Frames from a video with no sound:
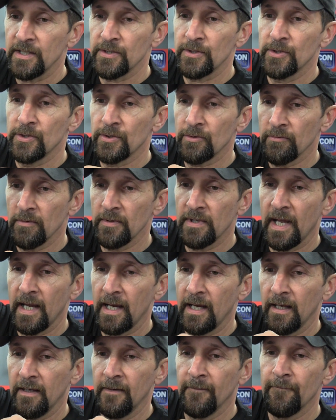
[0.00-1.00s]
as you screw that
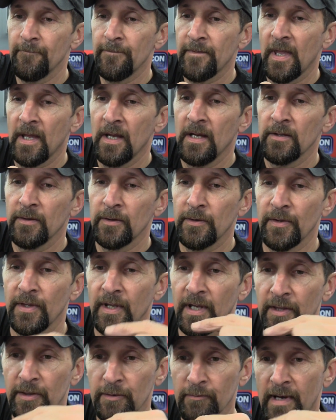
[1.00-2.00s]
in,
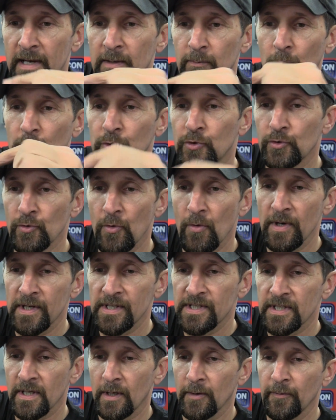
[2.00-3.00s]
the thread will draw
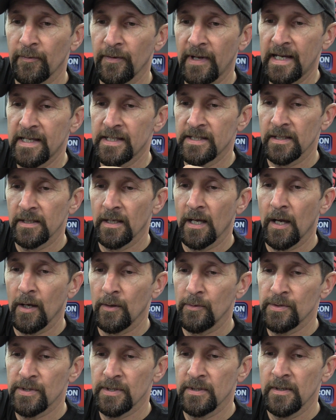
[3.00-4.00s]
itself into the
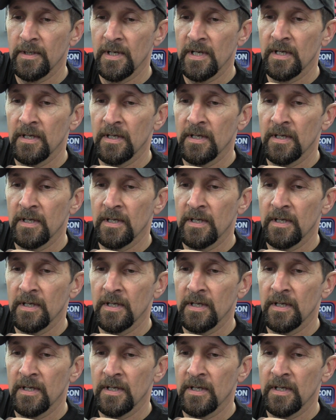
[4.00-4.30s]
hose.